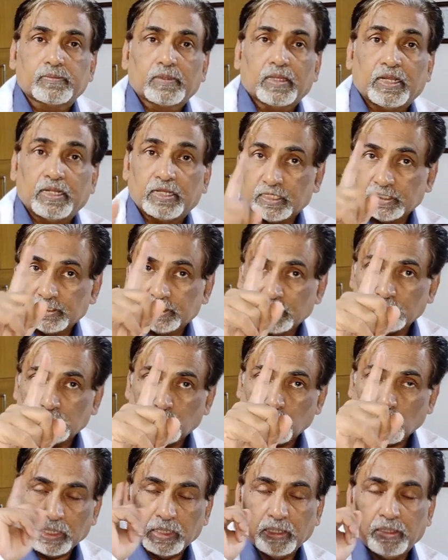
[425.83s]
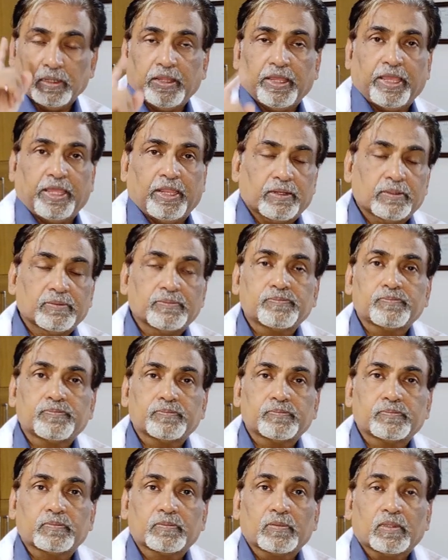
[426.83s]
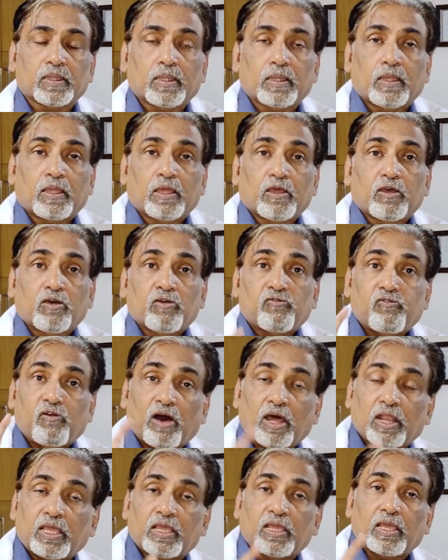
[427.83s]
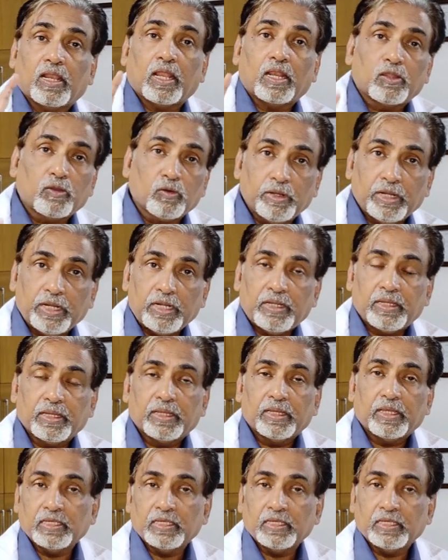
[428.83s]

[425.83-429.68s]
It contains one hair. Follicular unit